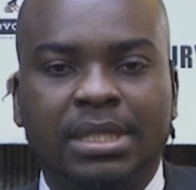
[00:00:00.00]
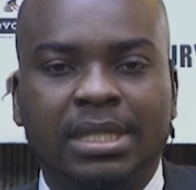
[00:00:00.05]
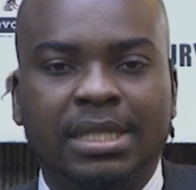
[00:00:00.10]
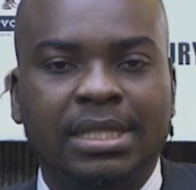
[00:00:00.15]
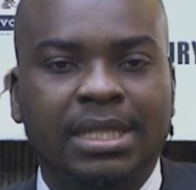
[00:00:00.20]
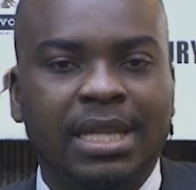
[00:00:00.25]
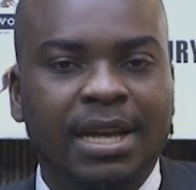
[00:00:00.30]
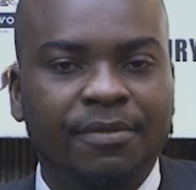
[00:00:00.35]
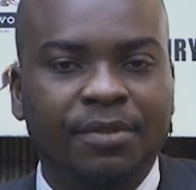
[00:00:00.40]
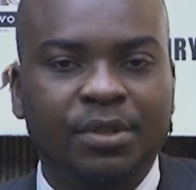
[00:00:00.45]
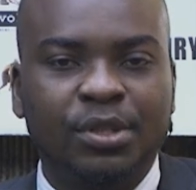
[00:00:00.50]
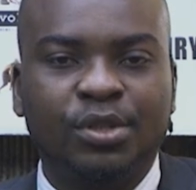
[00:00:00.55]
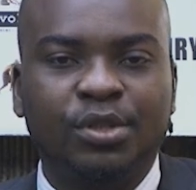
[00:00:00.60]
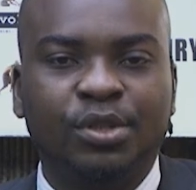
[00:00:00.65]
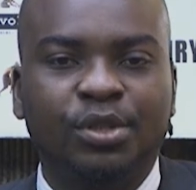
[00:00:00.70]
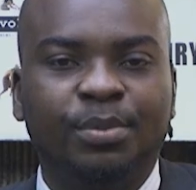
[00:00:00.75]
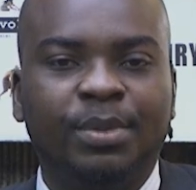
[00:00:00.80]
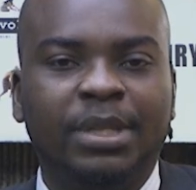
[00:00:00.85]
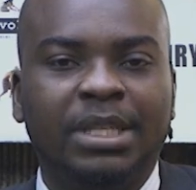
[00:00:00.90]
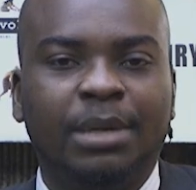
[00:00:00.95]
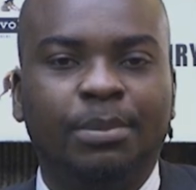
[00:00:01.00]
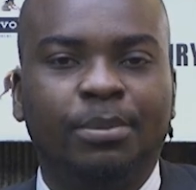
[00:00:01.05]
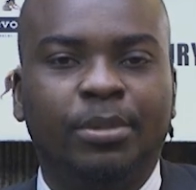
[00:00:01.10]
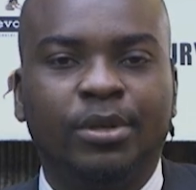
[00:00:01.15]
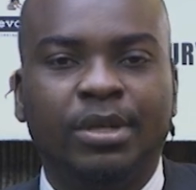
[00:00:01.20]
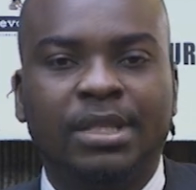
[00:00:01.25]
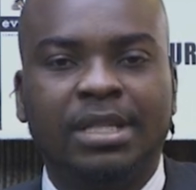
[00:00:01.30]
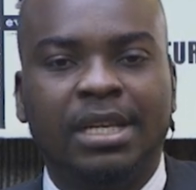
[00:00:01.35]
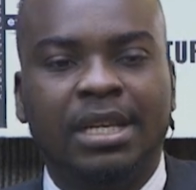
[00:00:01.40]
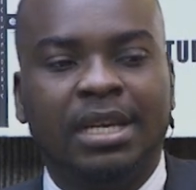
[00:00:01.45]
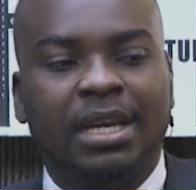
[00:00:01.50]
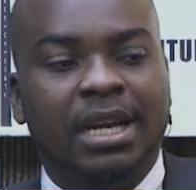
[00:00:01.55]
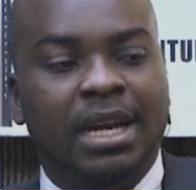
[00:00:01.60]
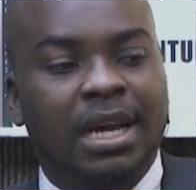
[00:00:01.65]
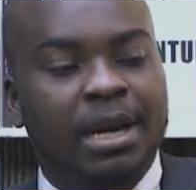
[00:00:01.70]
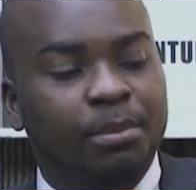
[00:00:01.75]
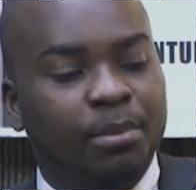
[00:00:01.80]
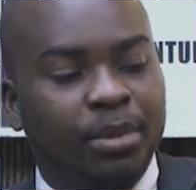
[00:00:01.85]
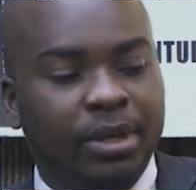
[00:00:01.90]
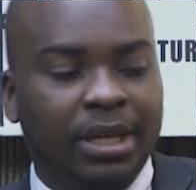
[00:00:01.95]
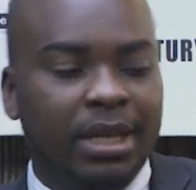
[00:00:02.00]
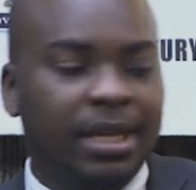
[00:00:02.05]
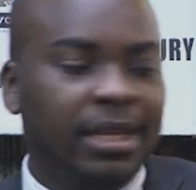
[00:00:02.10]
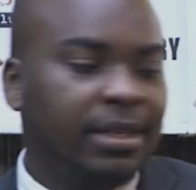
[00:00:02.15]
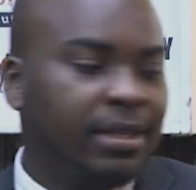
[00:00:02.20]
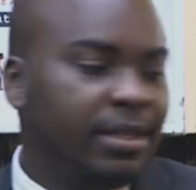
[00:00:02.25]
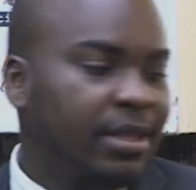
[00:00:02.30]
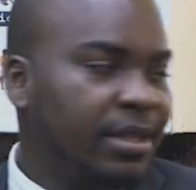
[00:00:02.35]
It's time for social media buzz and bolla.